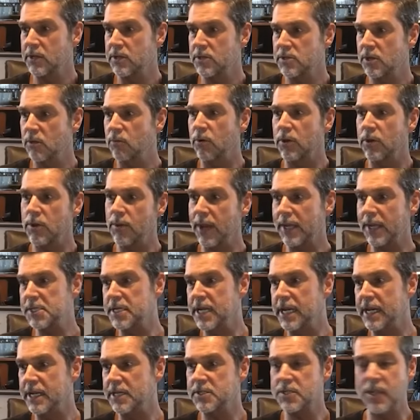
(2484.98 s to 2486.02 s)
So what you
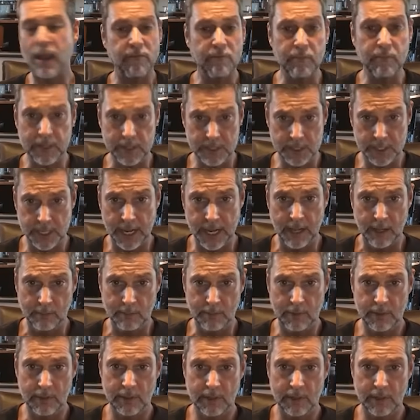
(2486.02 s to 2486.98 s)
actually need is governments to help.